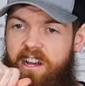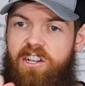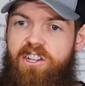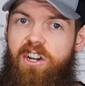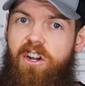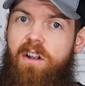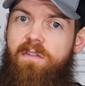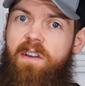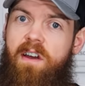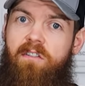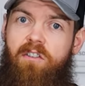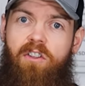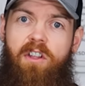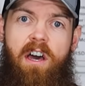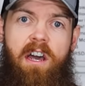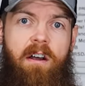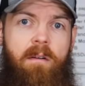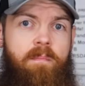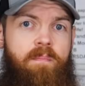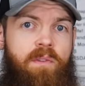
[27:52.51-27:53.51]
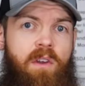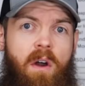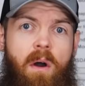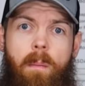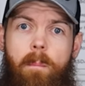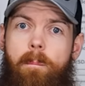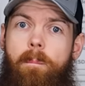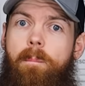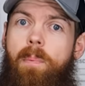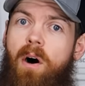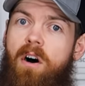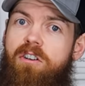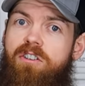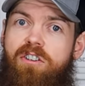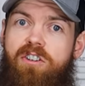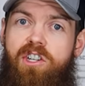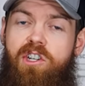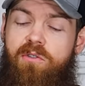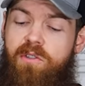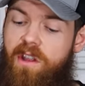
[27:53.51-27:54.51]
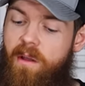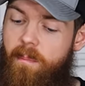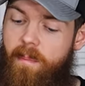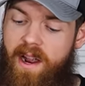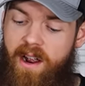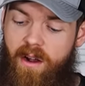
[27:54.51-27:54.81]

That cherry flavor like punches you in the